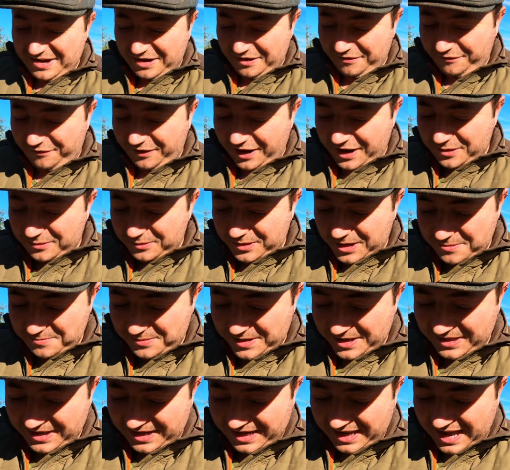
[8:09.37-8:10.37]
I failed
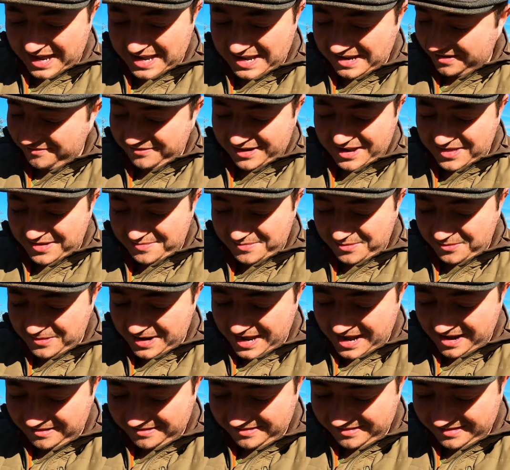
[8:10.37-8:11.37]
opening the gate. I've let them
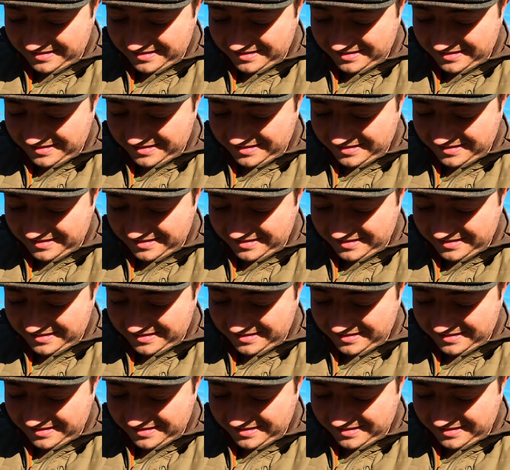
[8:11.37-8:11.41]
all out.